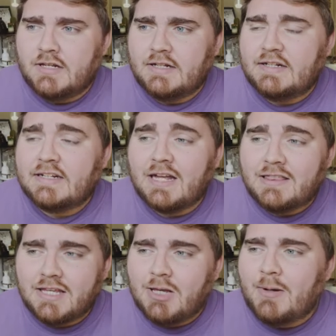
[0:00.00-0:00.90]

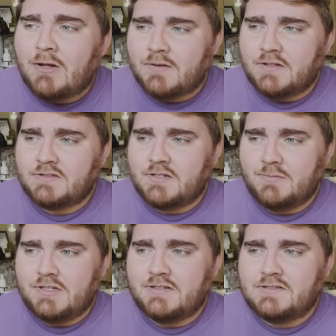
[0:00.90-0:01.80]
Nothing about this to
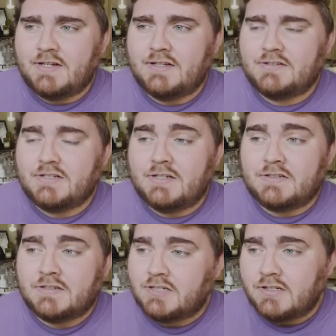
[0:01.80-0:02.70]
me says it's
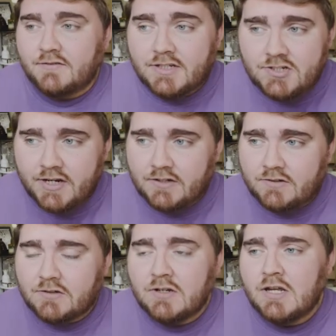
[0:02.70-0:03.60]
a TV
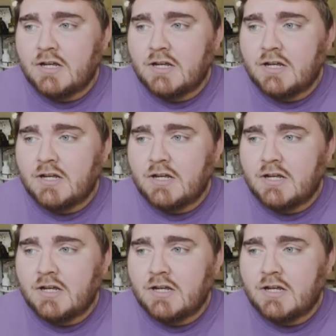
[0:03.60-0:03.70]
channel.